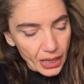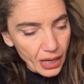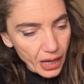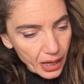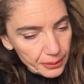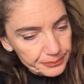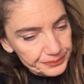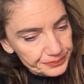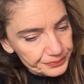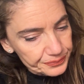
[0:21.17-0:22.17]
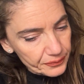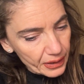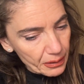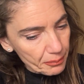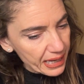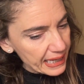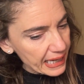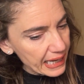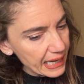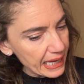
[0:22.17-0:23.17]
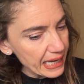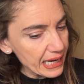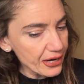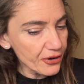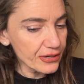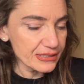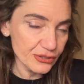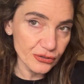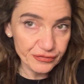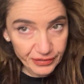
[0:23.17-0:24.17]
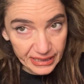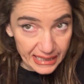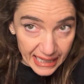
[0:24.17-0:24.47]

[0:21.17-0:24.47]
Um, my hair is so funny.